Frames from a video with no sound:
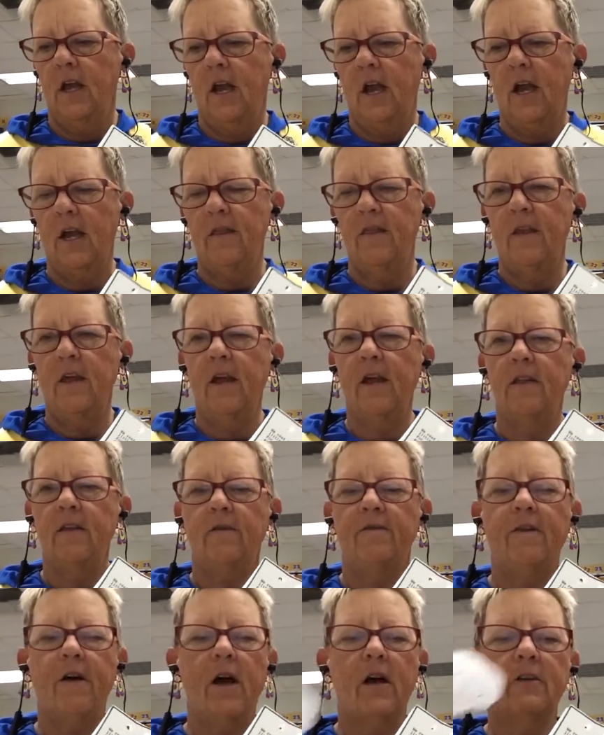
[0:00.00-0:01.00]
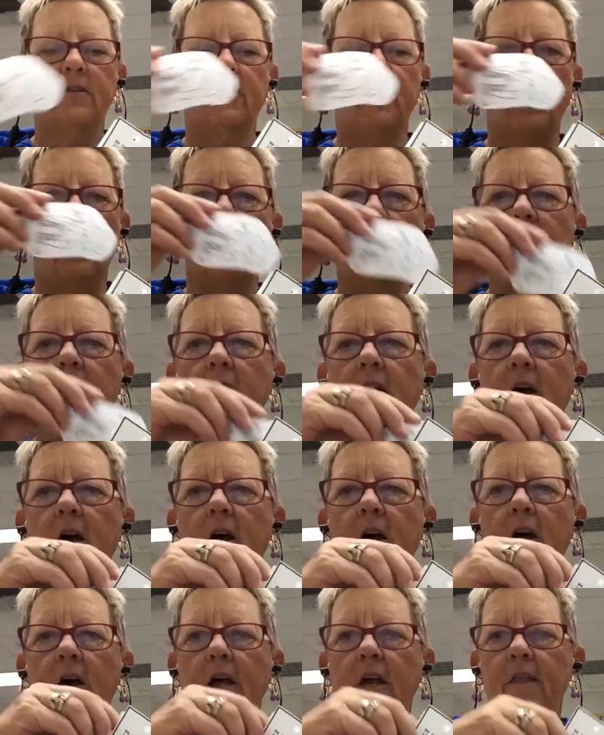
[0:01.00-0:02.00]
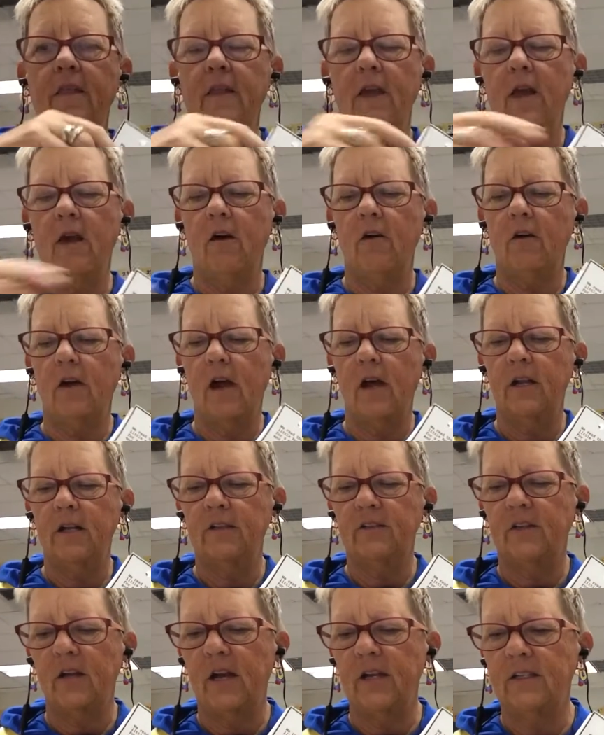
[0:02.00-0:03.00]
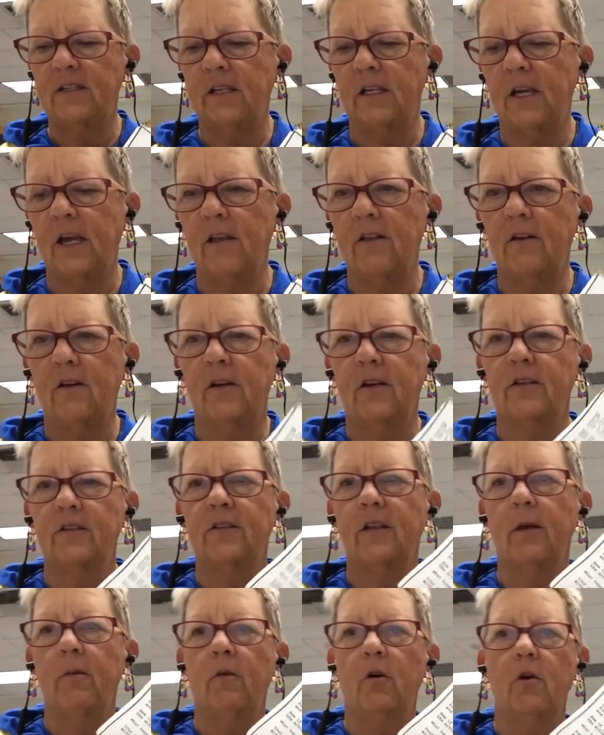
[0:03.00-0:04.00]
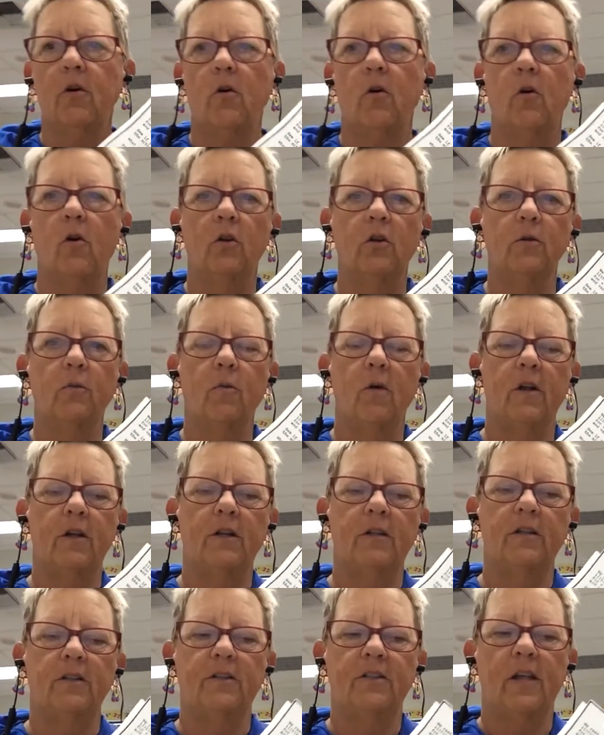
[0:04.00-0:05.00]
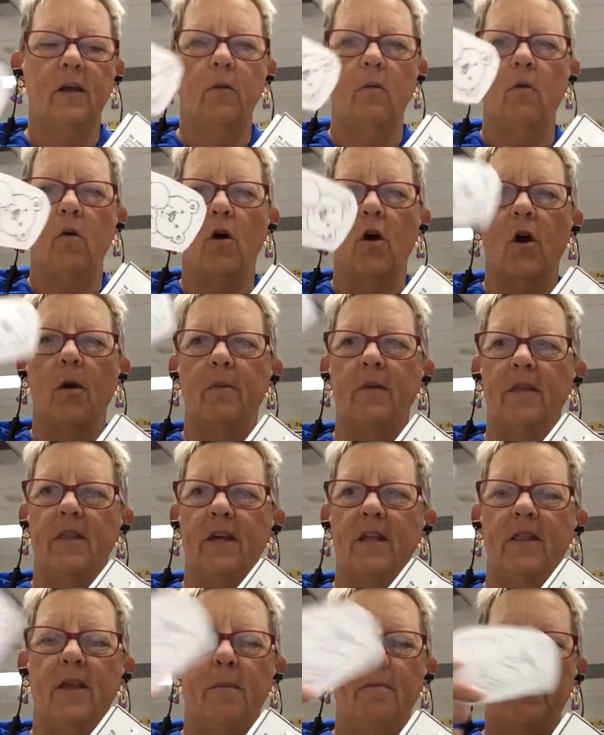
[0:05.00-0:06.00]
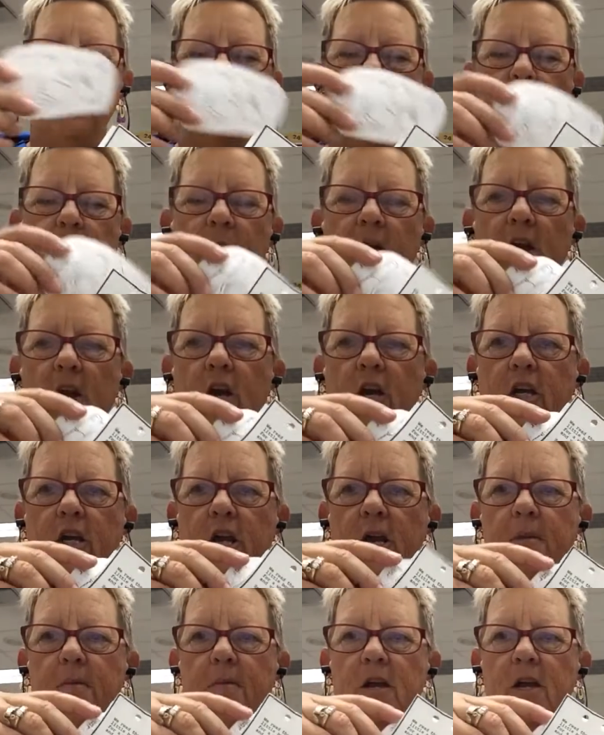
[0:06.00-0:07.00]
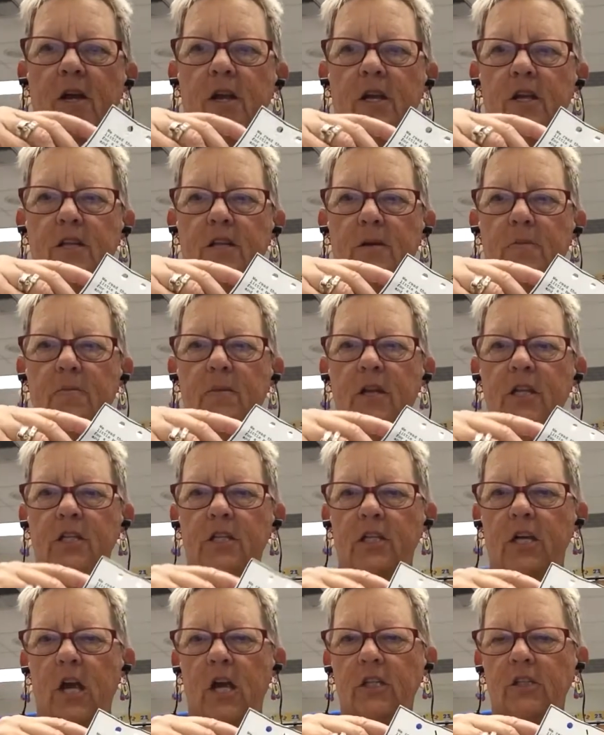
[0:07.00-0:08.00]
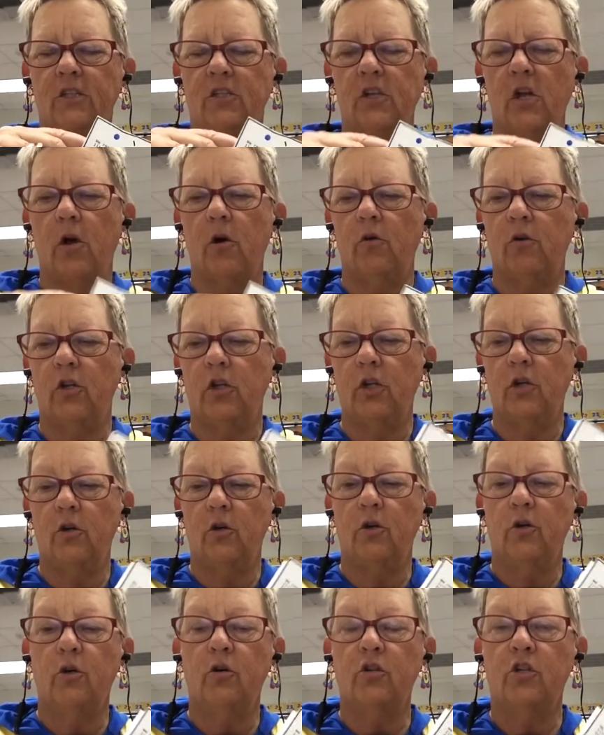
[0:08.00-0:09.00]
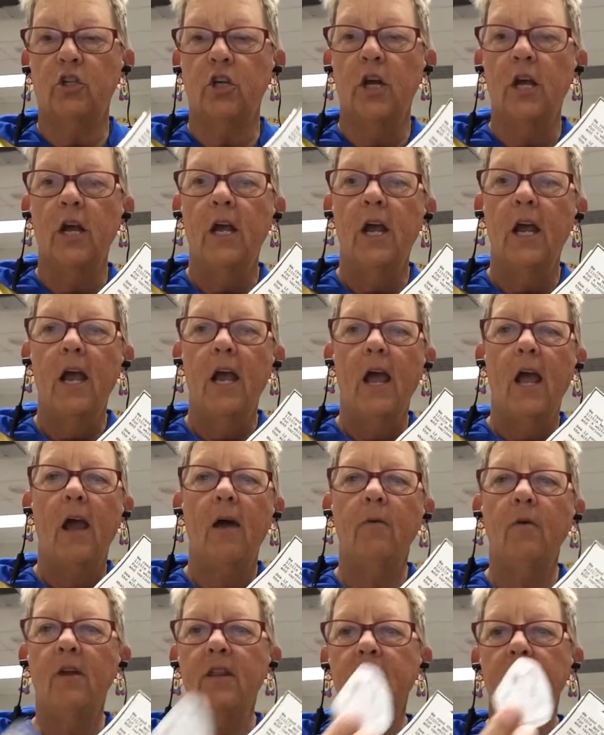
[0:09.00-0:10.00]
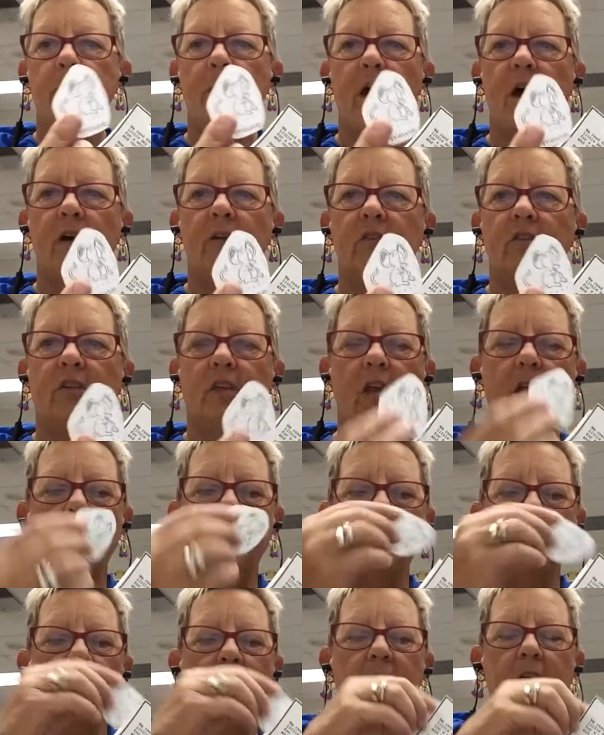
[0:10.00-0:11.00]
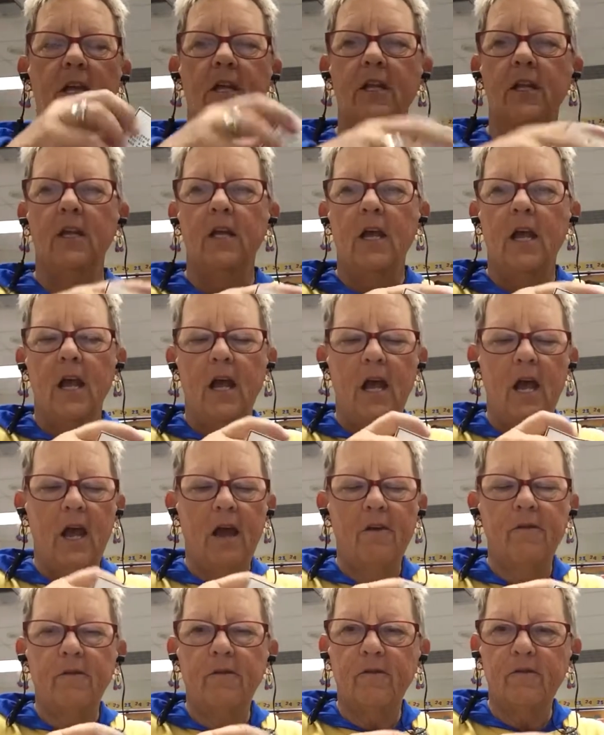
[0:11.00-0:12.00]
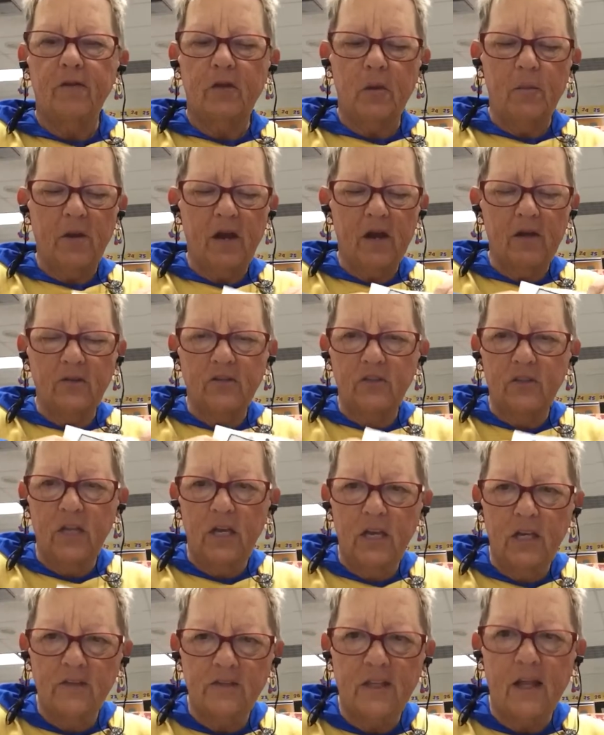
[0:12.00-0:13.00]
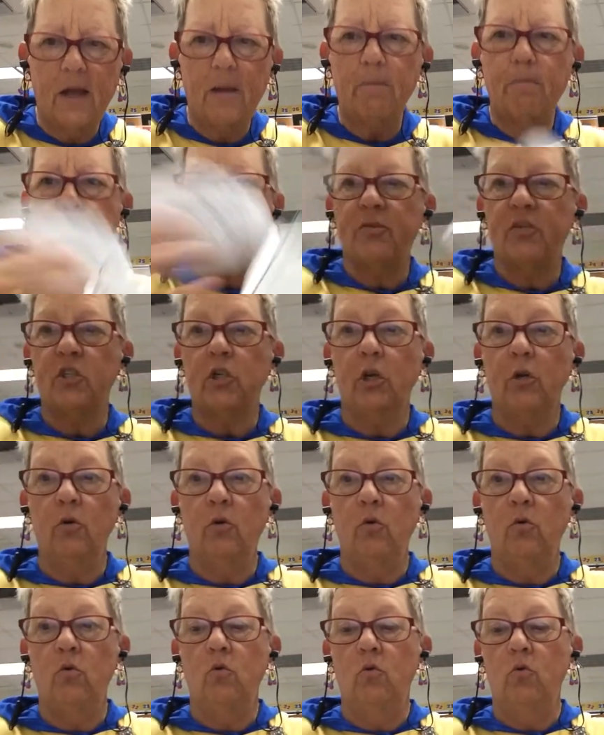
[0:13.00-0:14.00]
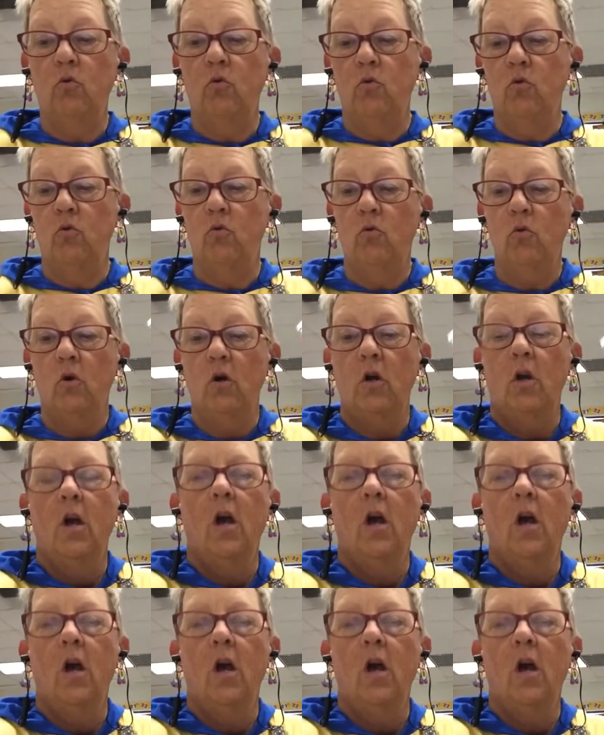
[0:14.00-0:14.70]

And then the fox came along, and they all got inside together because they were cold and wanted to stay warm. And then the big bear came in, and the mitten got so huge. And when the mouse came in, the bear sneezed, and pshoo!